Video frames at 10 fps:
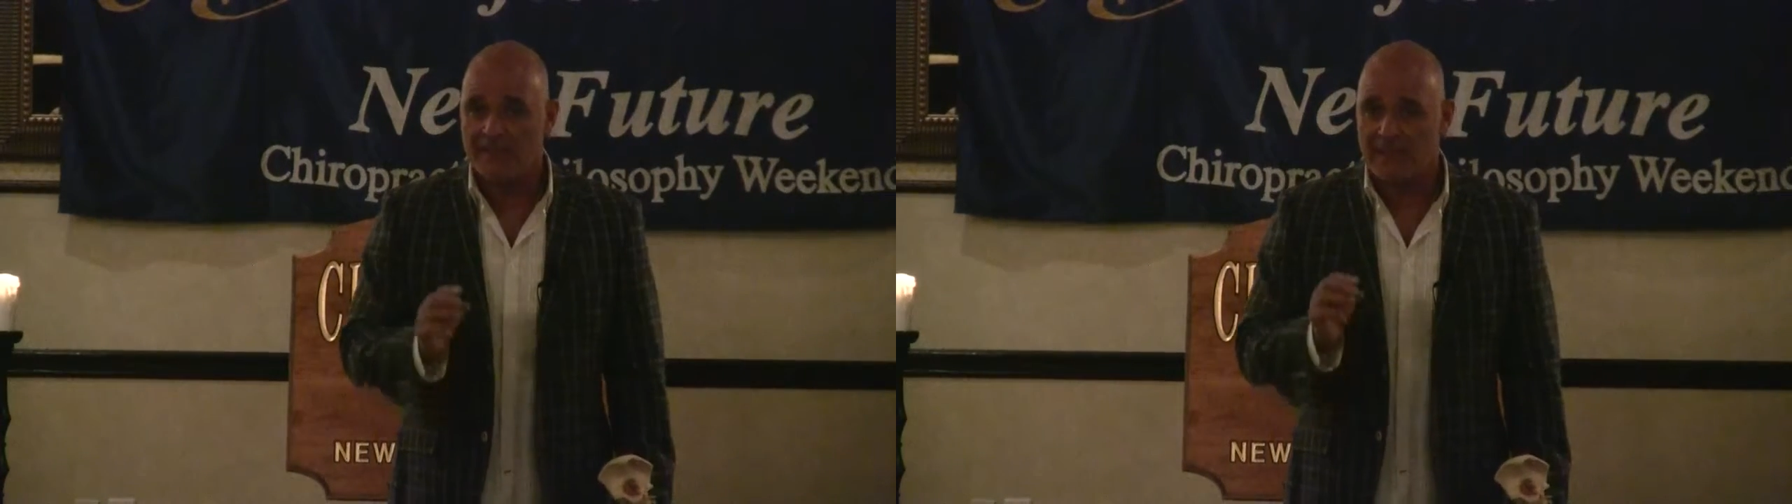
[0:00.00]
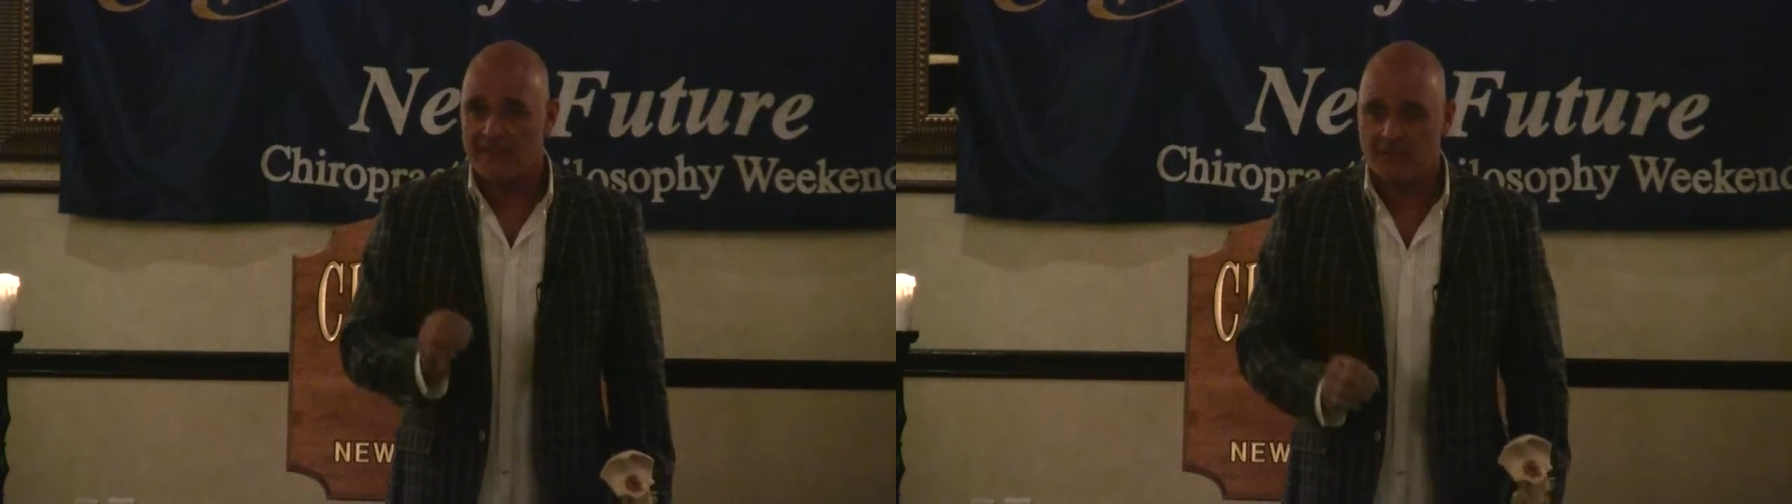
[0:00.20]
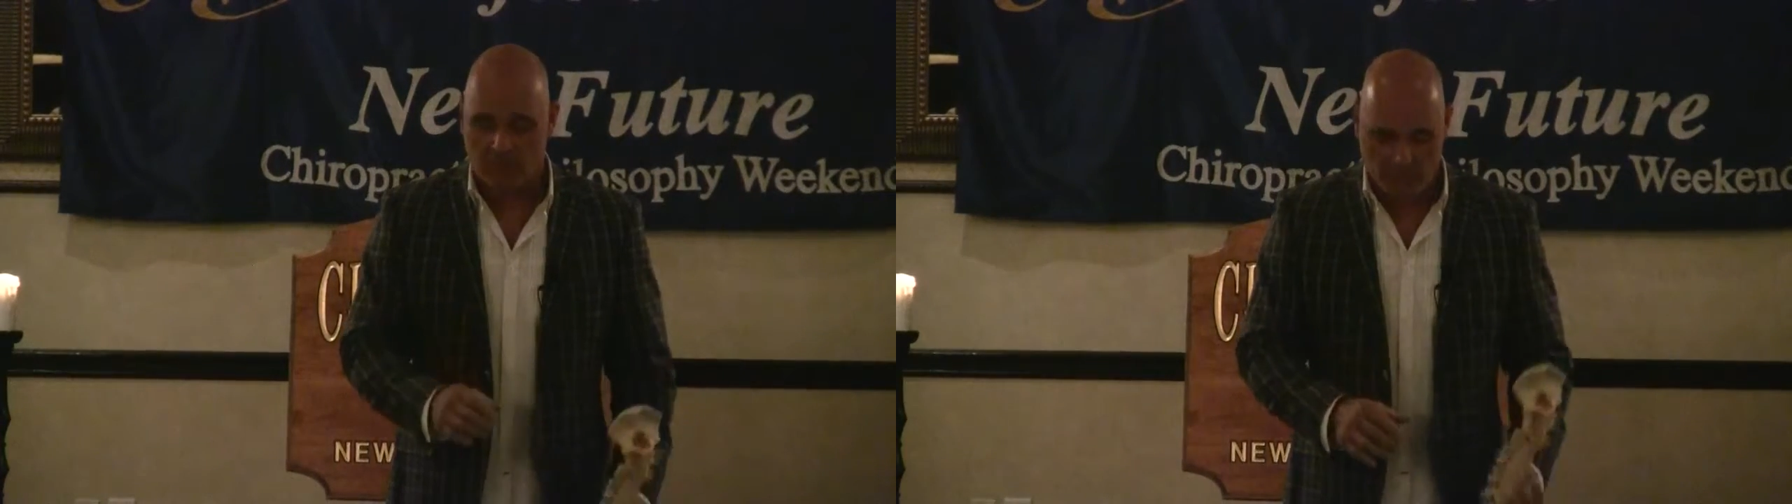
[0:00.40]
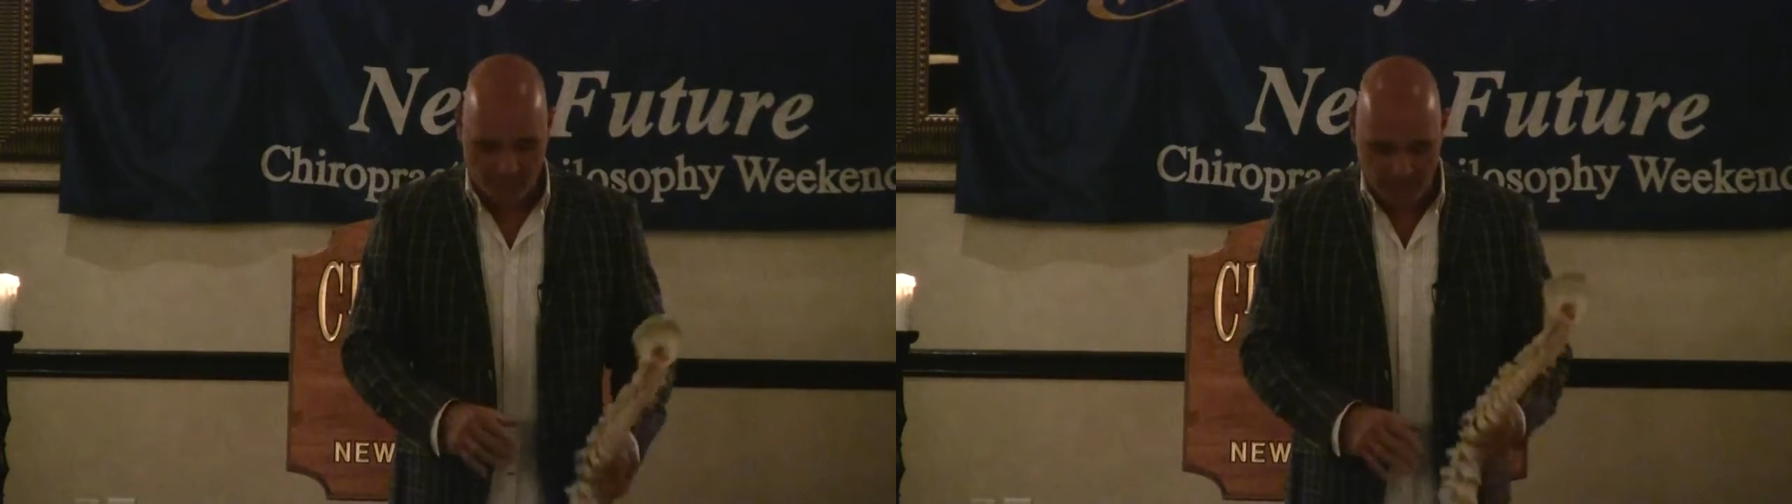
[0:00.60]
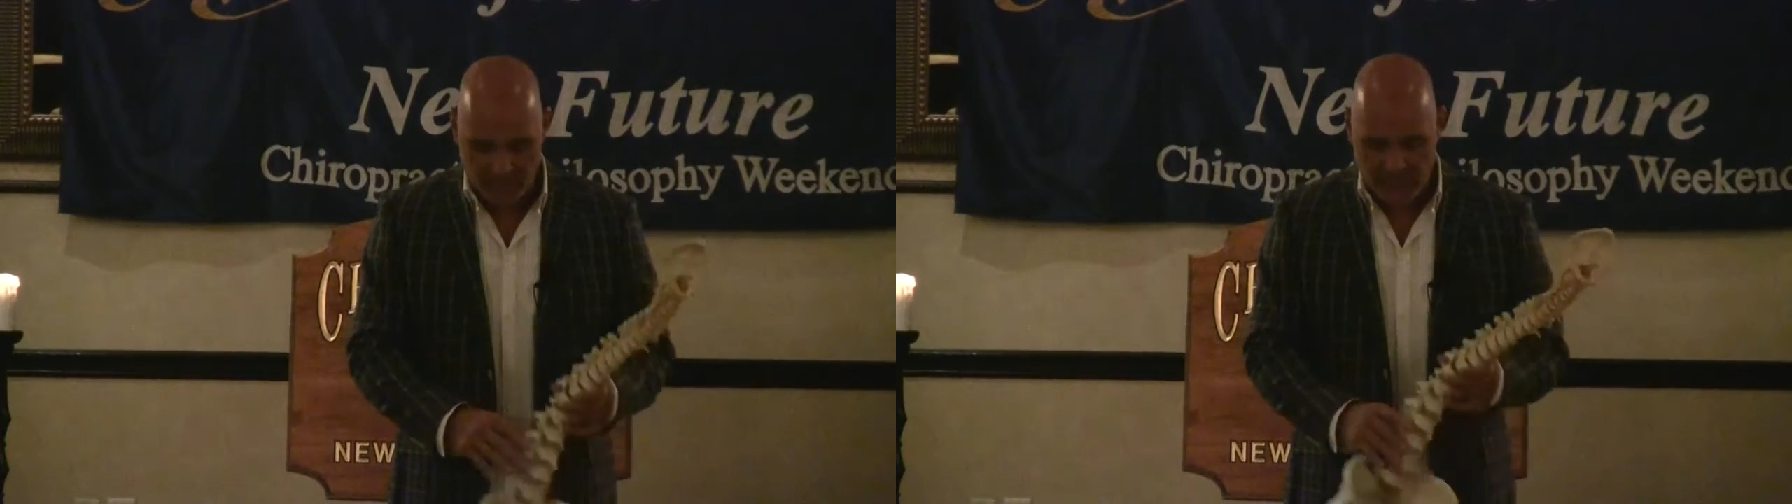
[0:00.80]
that's
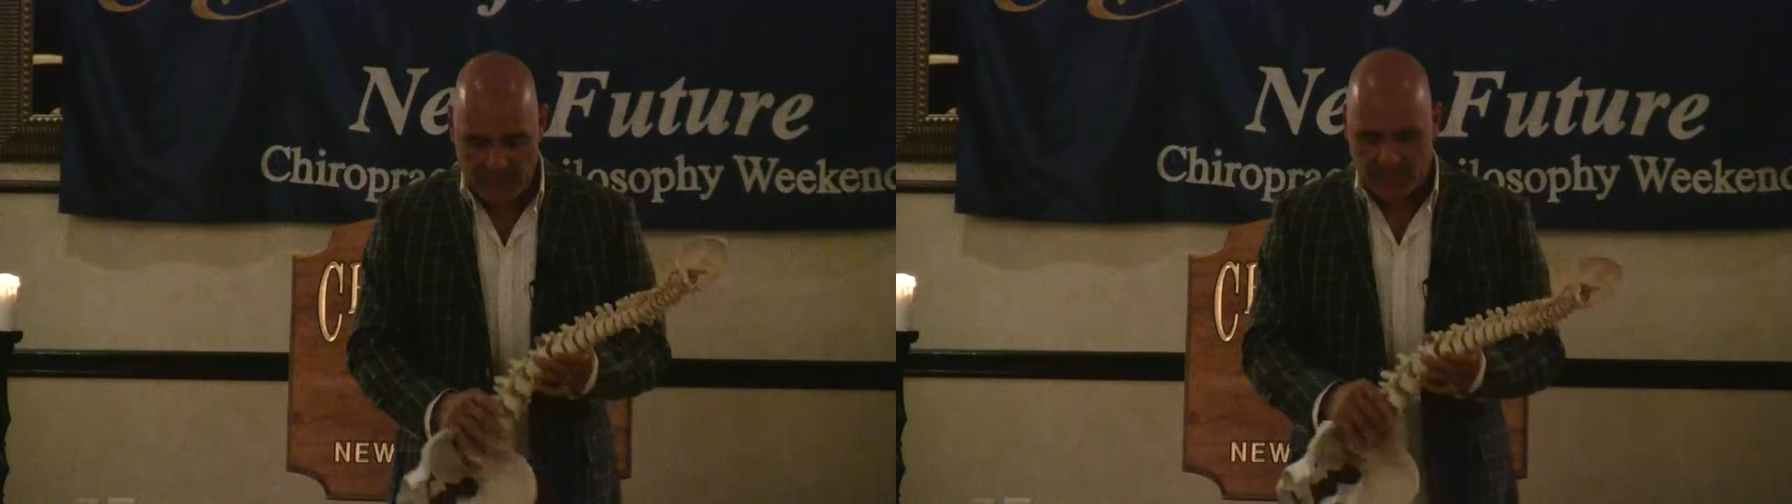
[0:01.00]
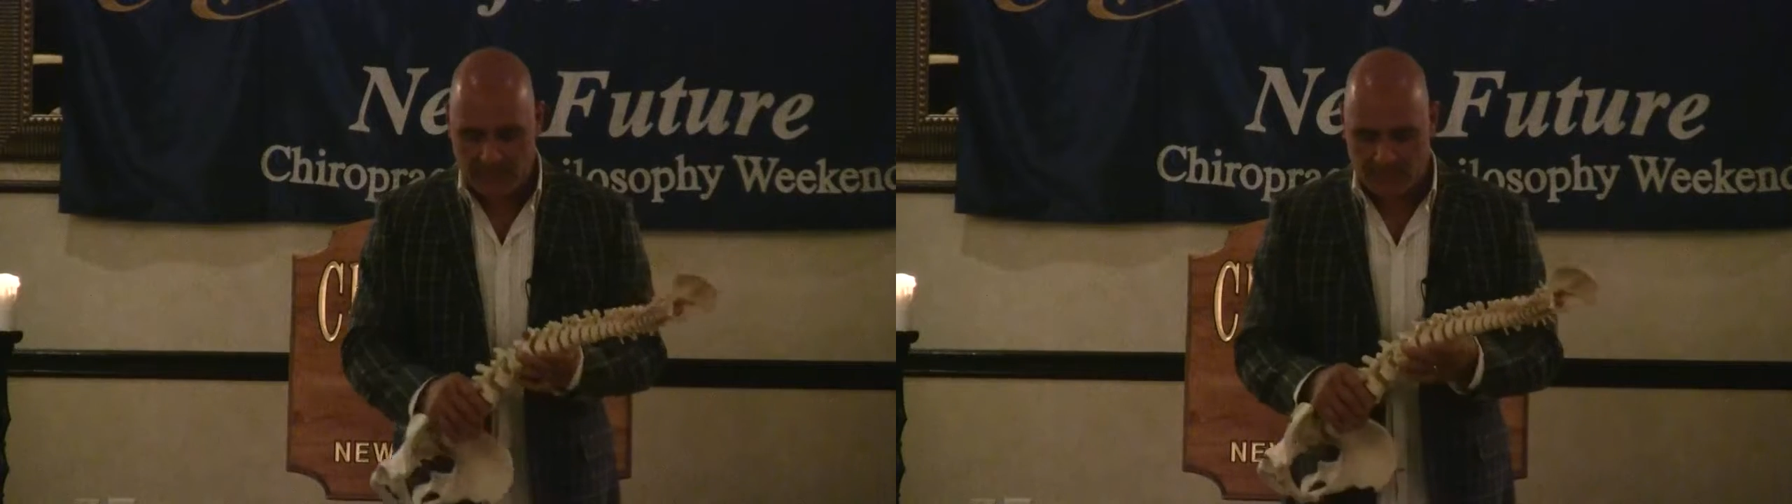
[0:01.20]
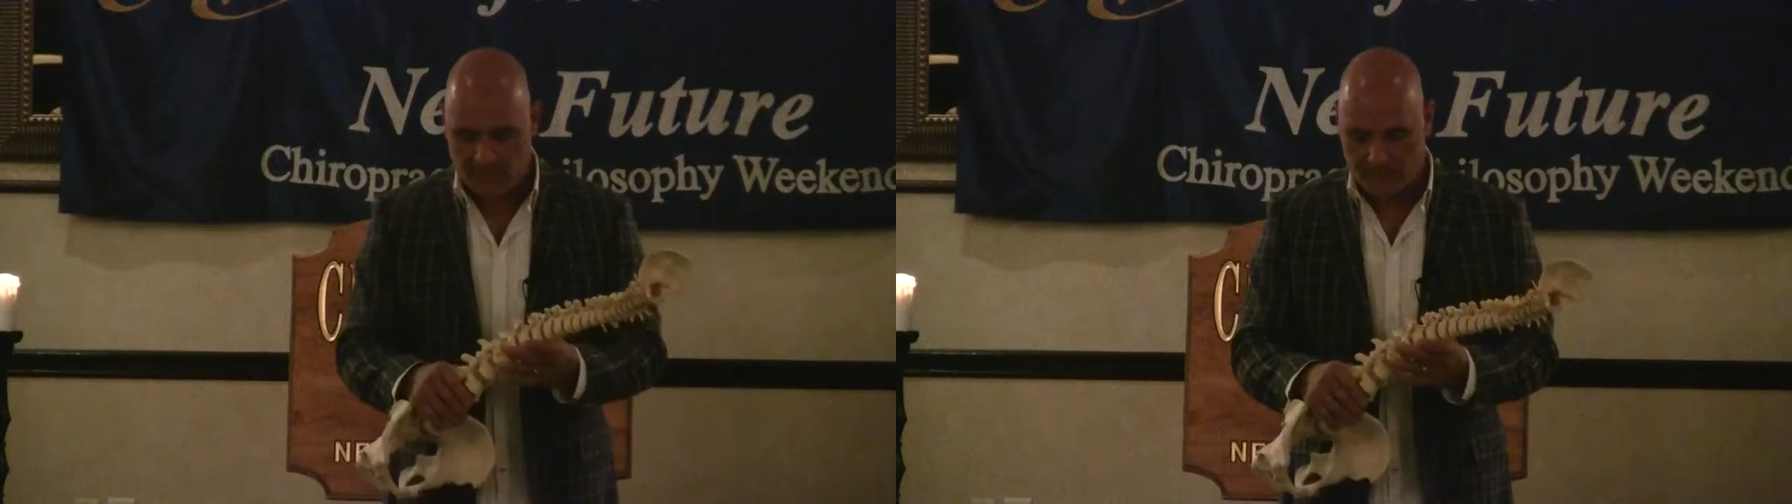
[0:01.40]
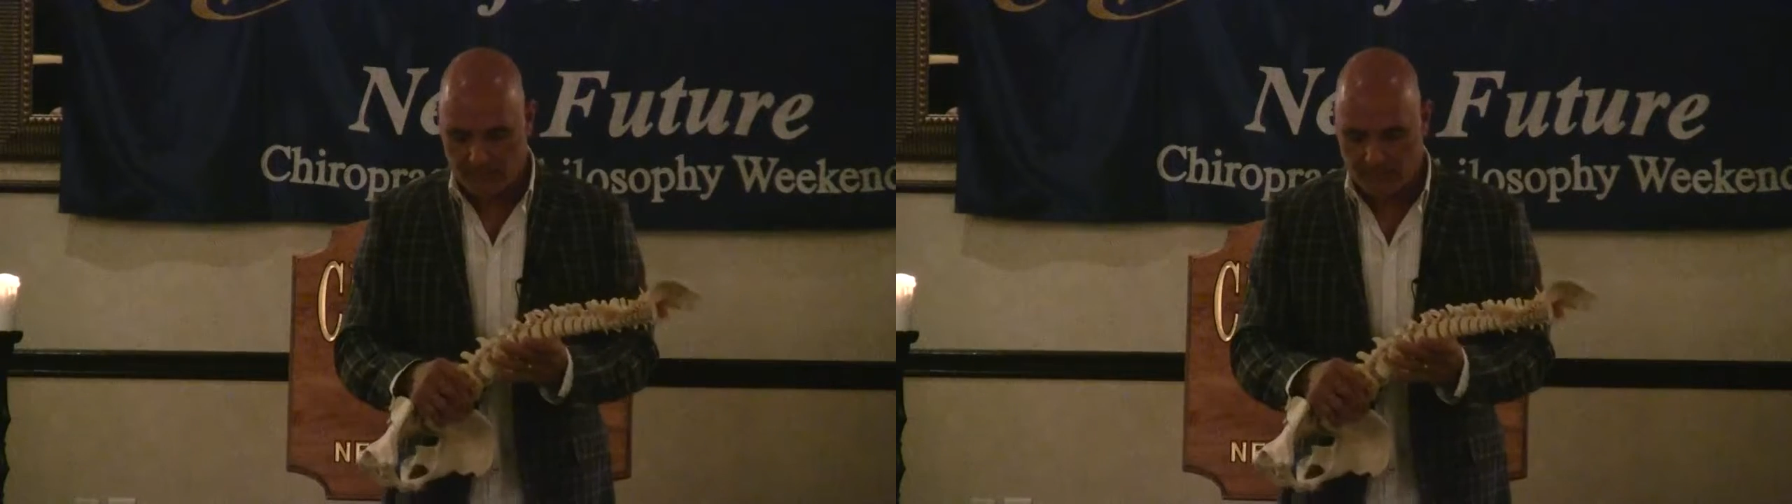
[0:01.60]
abbreviating